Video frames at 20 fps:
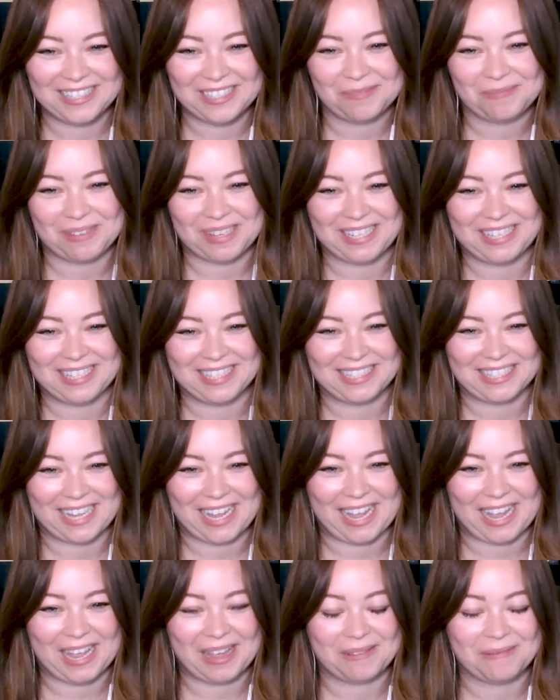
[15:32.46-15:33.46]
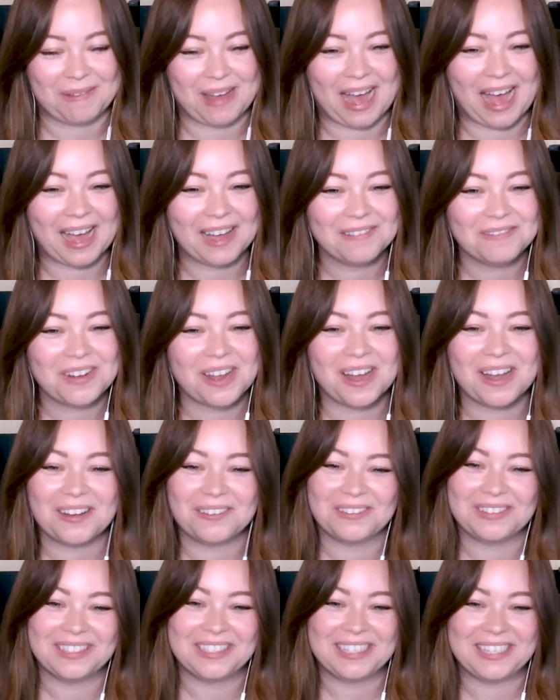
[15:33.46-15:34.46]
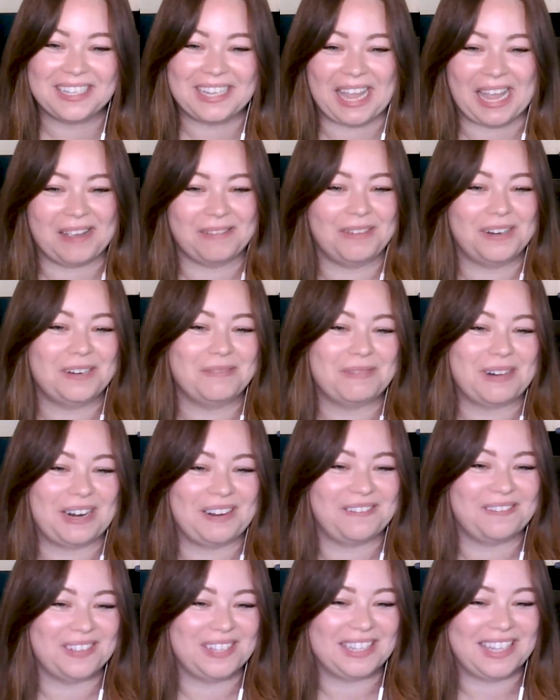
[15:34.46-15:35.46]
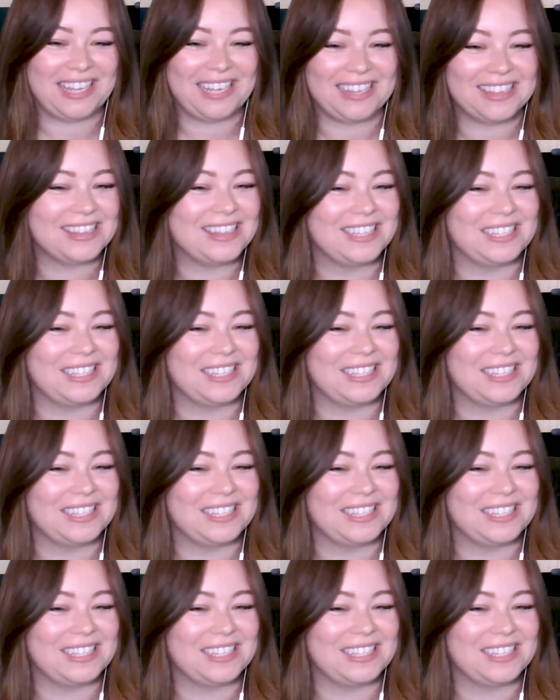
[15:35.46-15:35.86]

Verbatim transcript: I need to play this game. I'm not really a gamer, but I feel